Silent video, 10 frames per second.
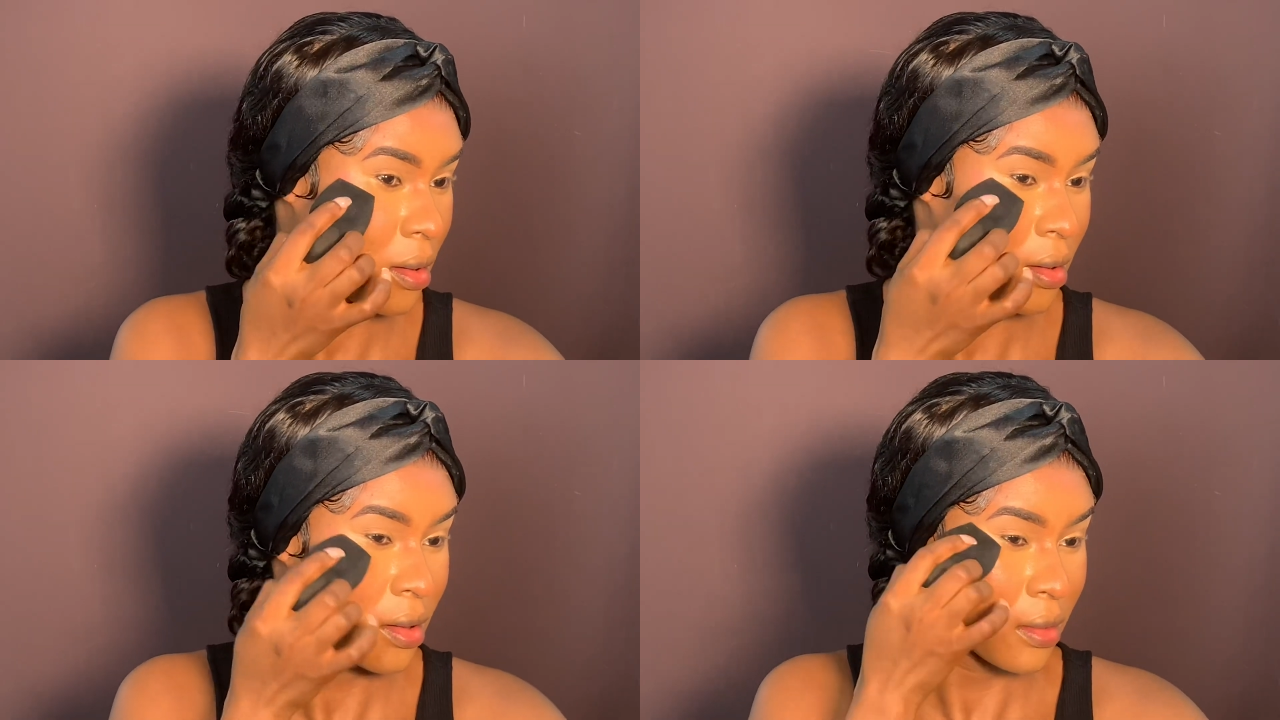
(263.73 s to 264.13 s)

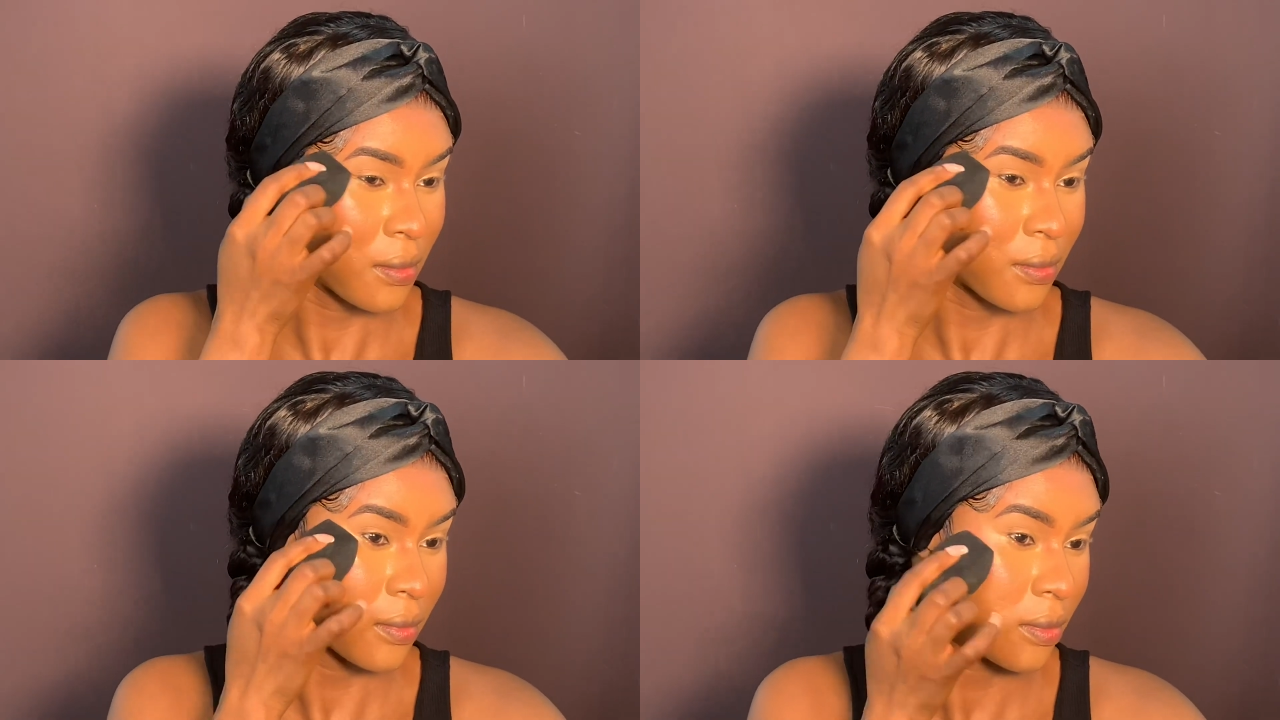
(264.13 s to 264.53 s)
Right
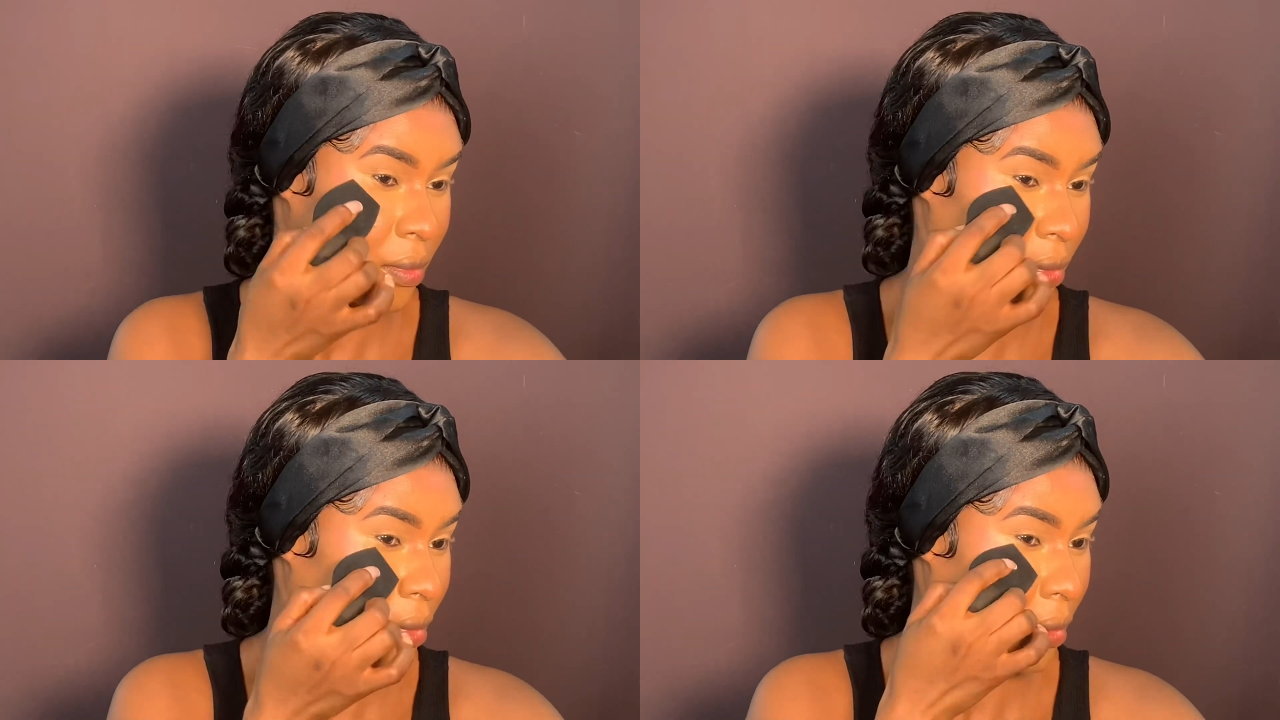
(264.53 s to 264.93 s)
now,
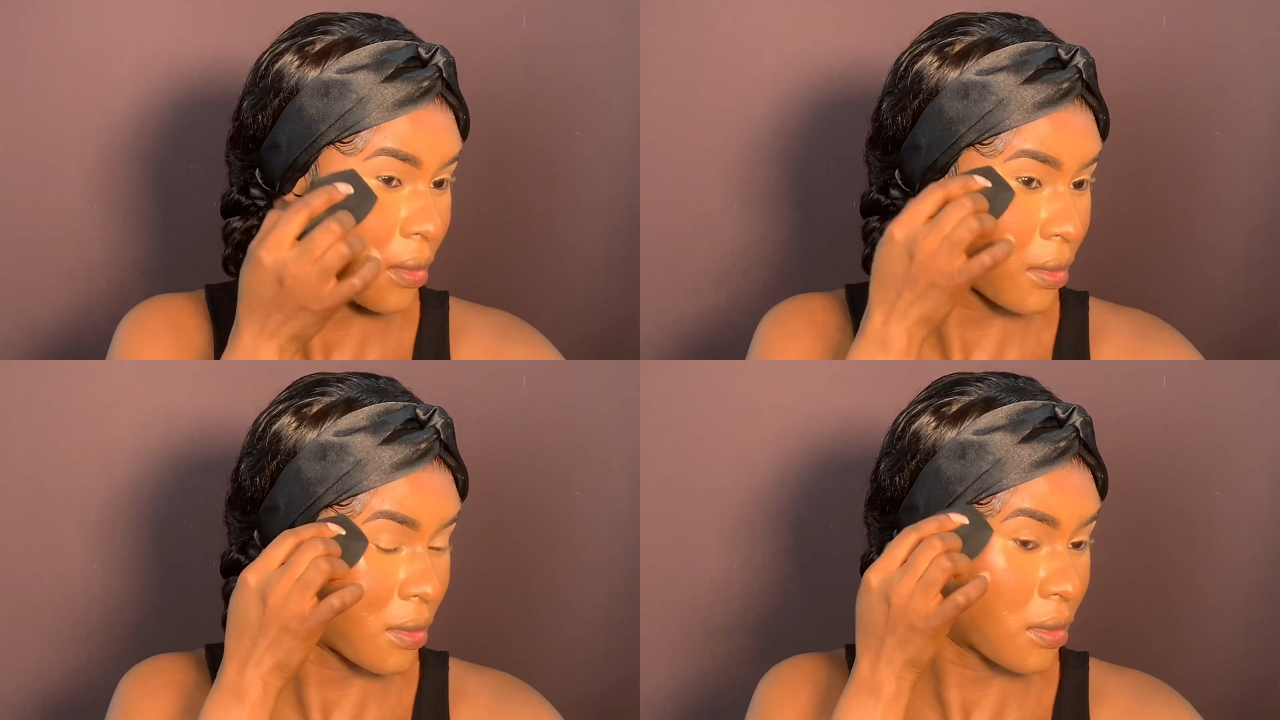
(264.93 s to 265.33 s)
I'm
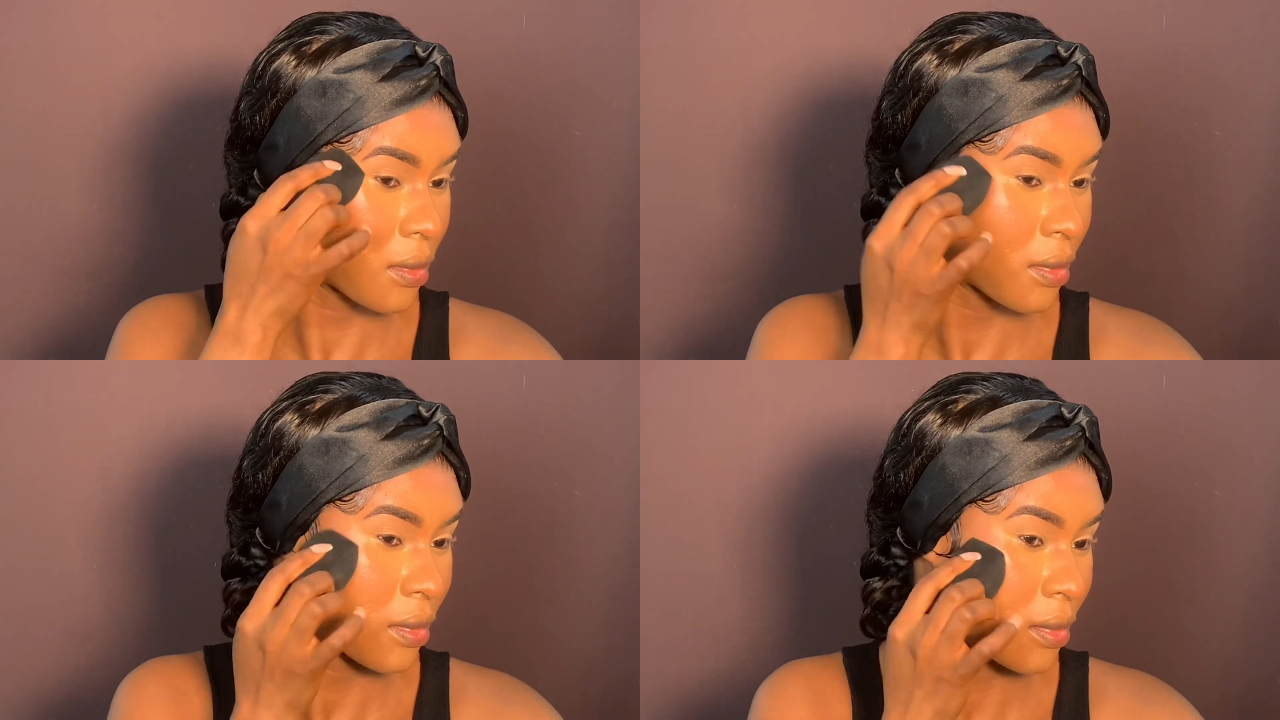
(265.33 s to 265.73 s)
blending
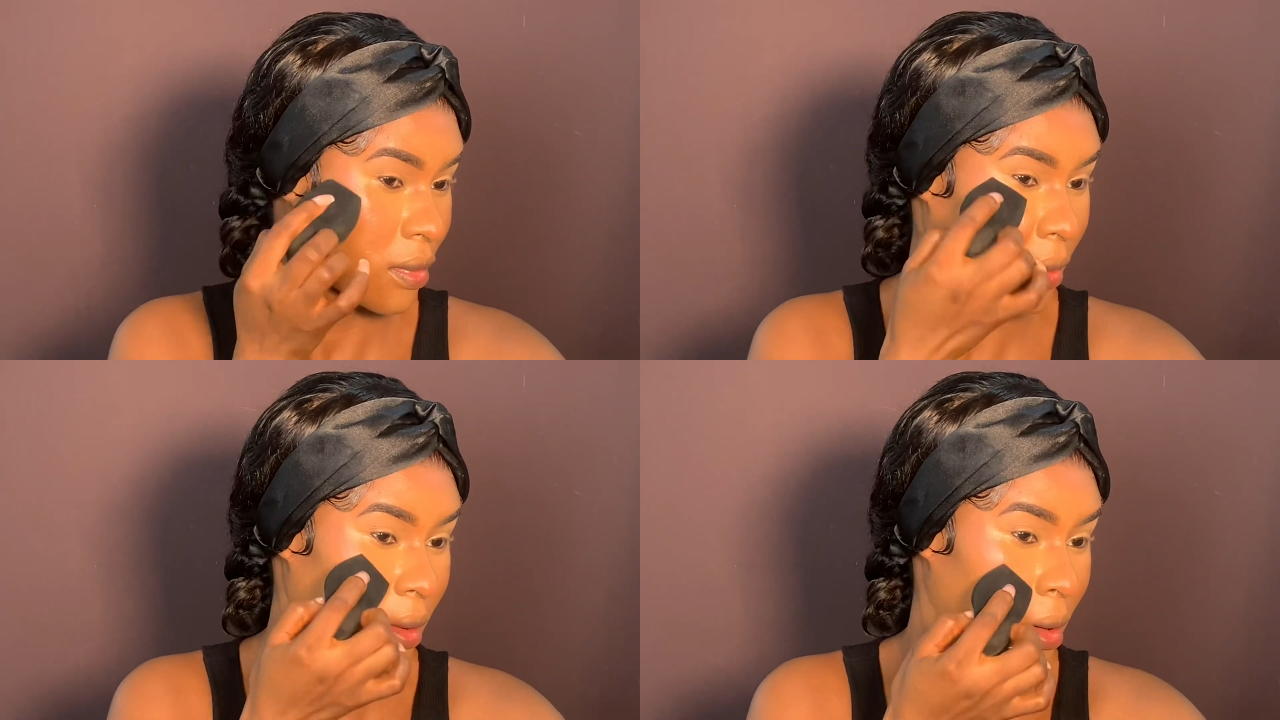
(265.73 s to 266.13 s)
my
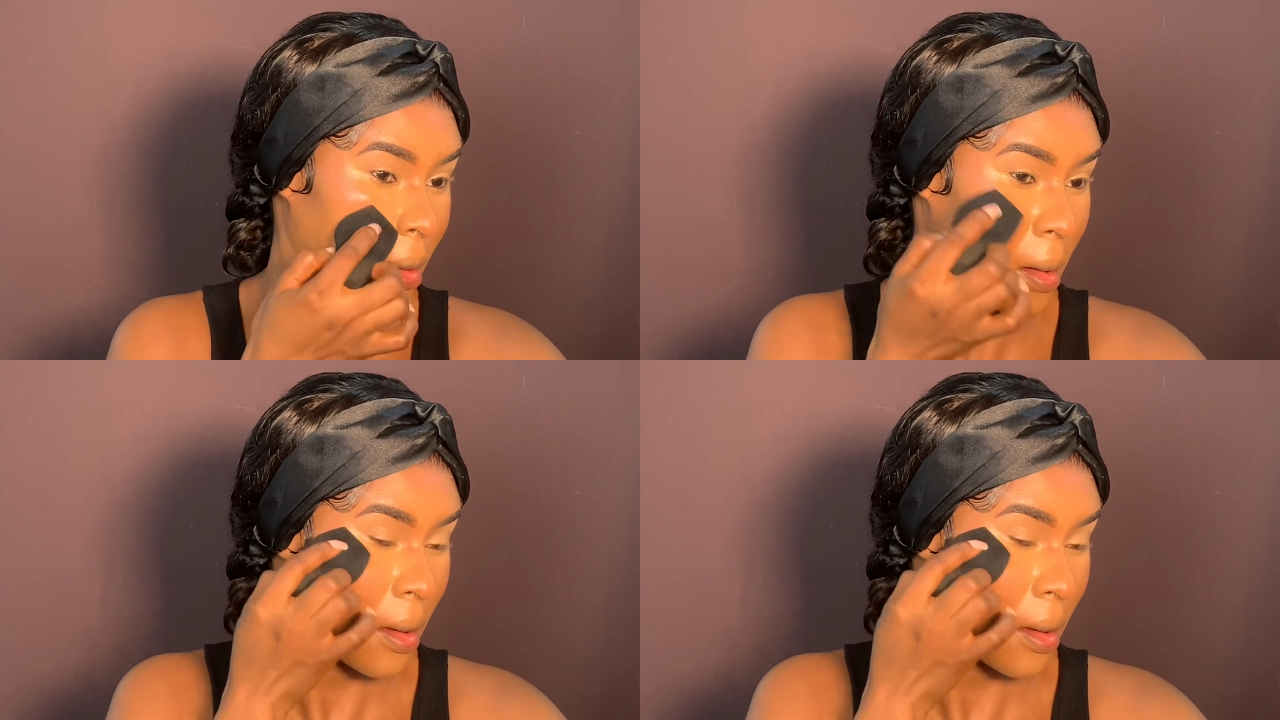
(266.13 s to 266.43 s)
cream